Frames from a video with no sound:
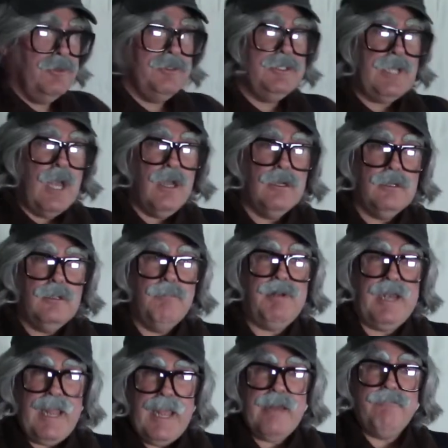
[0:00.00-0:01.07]
you're young,
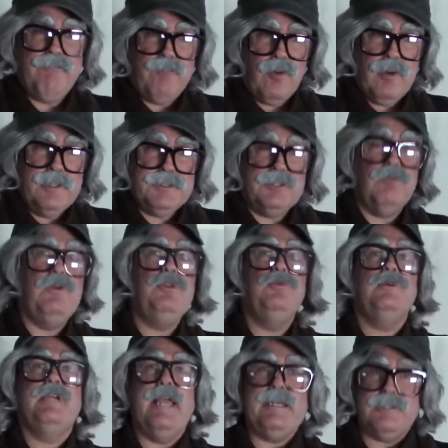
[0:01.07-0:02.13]
plan for it. So when you
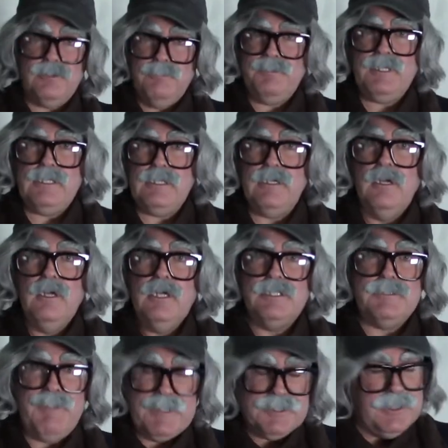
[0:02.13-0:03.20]
get to be,
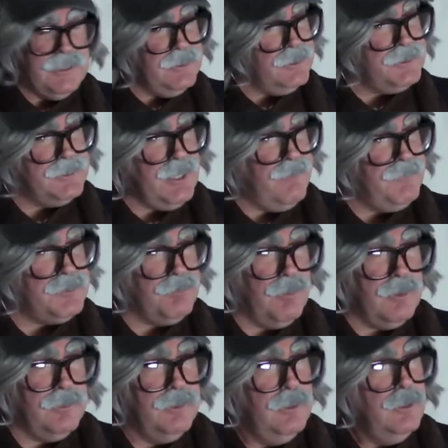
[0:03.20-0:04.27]
especially in the service
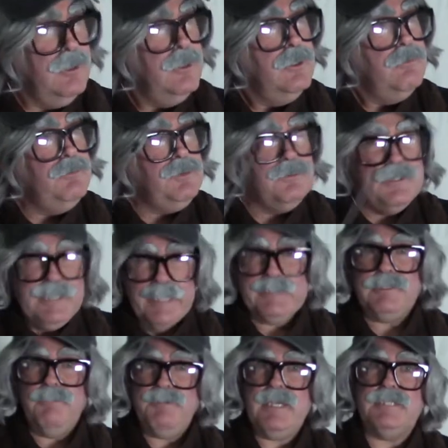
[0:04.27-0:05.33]
world, when you
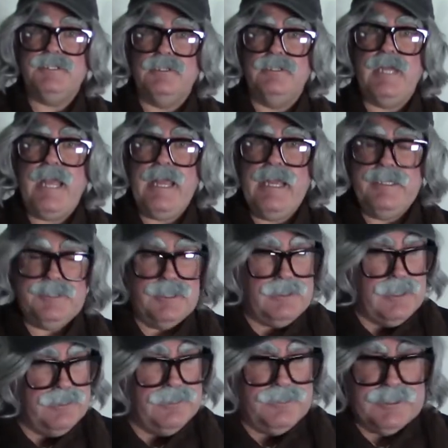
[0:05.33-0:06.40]
get to be a certain age
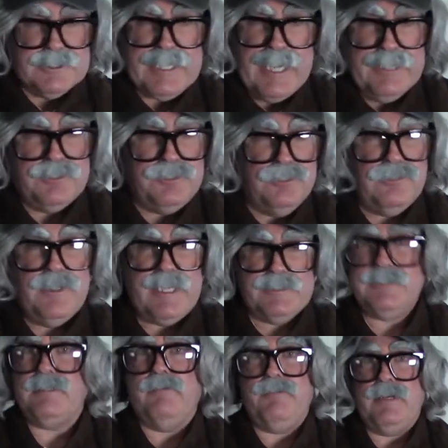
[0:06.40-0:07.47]
and you just can't do
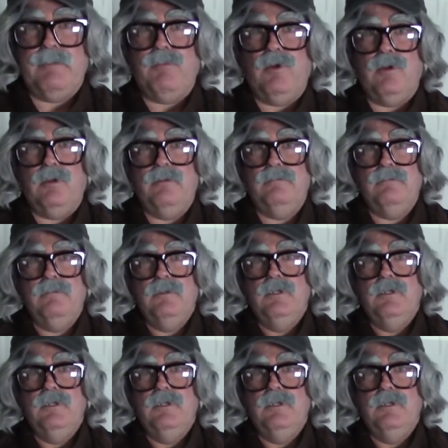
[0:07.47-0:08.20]
that stuff anymore.